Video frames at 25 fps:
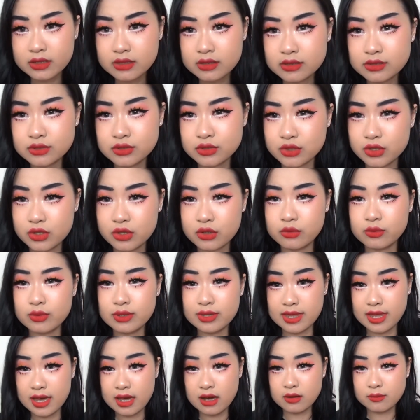So
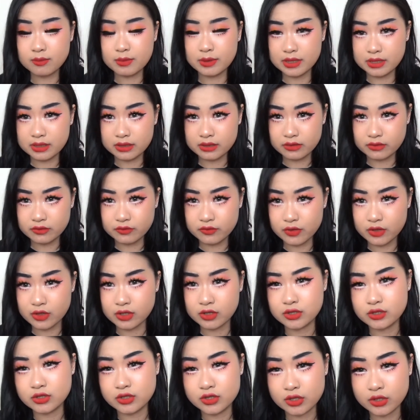without being
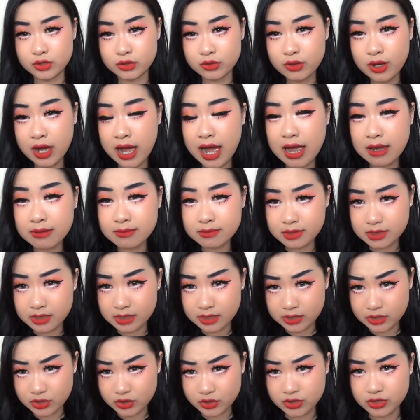further ado, I'm going
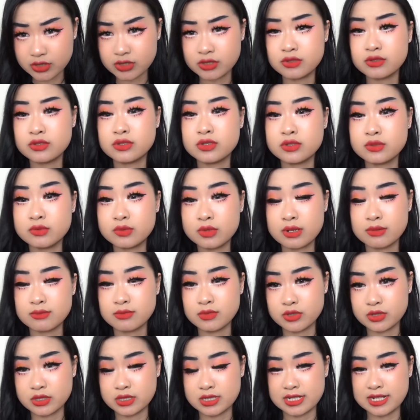to introduce you what I'm
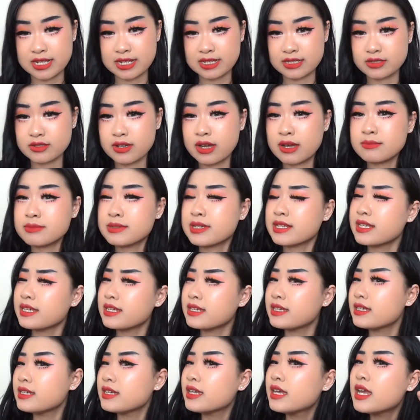doing today. So I'm
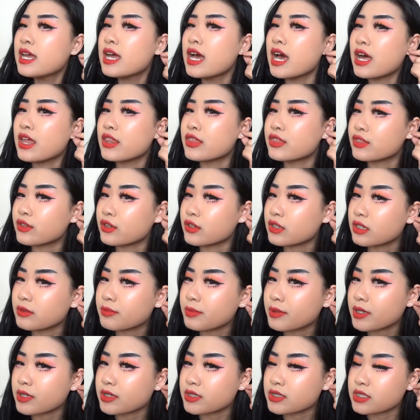getting a third
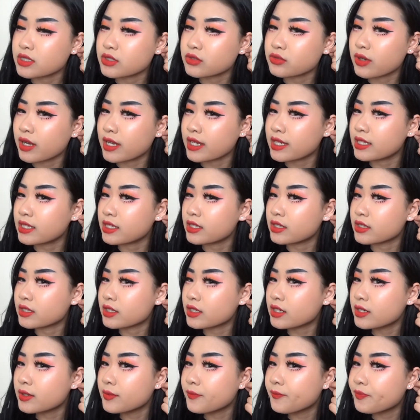piercing right
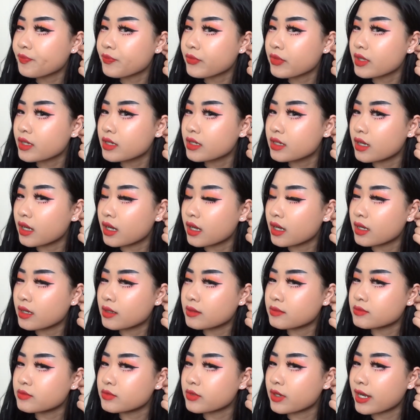here,
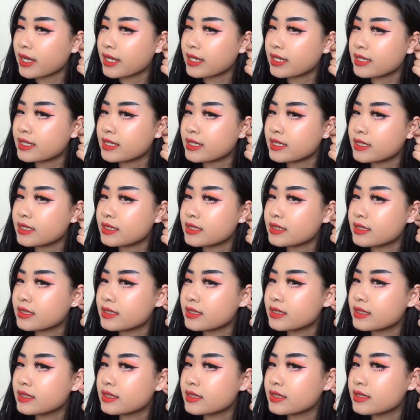um, right
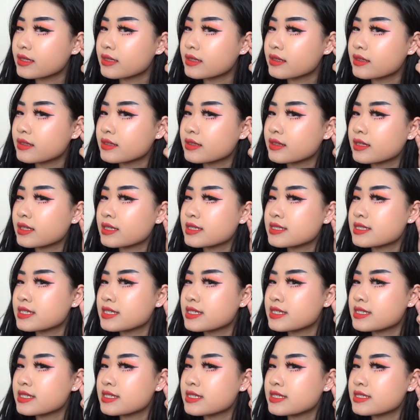in this
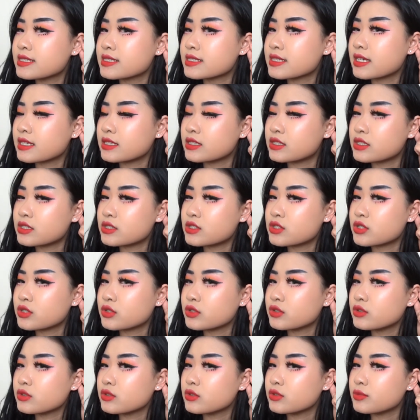is uh, the
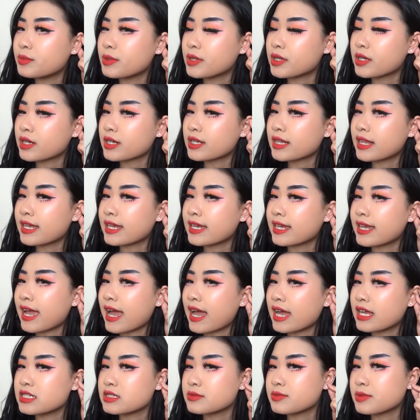two bigger like
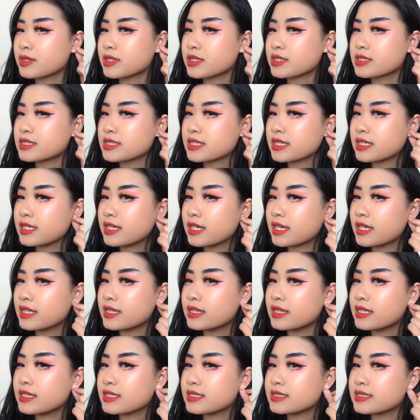gauge piercing
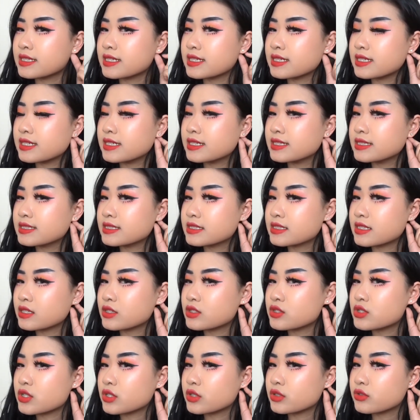and this is the
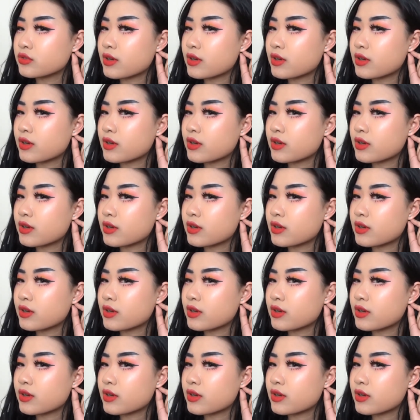two